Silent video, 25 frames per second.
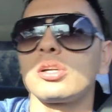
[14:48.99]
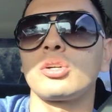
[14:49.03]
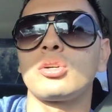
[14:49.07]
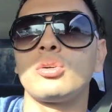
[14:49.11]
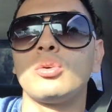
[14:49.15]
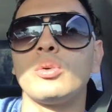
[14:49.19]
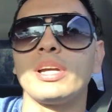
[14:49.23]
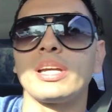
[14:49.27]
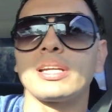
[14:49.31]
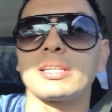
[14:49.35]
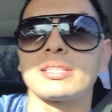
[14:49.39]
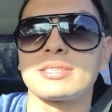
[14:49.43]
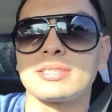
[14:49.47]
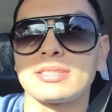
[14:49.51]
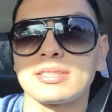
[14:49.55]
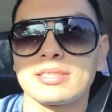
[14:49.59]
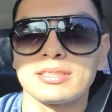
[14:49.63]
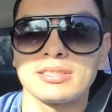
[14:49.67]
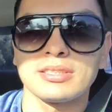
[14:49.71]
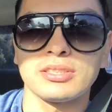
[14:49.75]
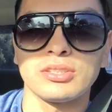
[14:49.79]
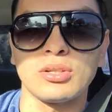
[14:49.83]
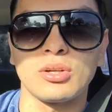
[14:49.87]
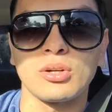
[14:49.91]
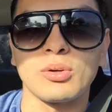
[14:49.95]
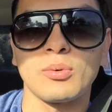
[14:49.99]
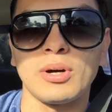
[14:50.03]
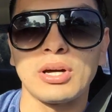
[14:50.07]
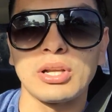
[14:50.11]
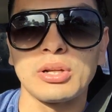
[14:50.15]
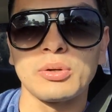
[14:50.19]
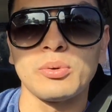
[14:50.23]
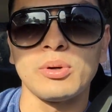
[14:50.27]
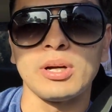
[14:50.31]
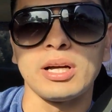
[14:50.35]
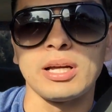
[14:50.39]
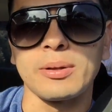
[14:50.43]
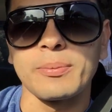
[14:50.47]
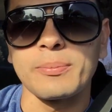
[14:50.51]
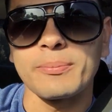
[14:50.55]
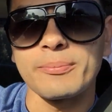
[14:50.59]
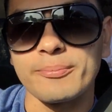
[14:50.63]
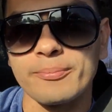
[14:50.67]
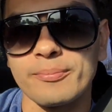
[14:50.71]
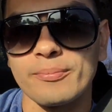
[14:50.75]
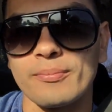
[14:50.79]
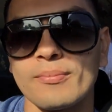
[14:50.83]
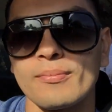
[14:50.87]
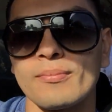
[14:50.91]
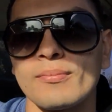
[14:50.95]
quicks. No, don't want to what? I
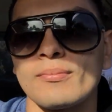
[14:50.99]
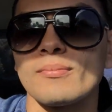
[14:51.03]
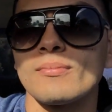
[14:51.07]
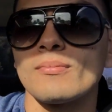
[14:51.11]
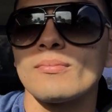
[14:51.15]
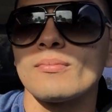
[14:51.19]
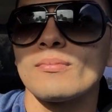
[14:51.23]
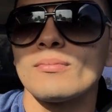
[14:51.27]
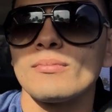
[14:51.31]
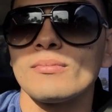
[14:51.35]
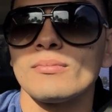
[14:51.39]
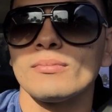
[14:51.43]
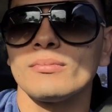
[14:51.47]
don't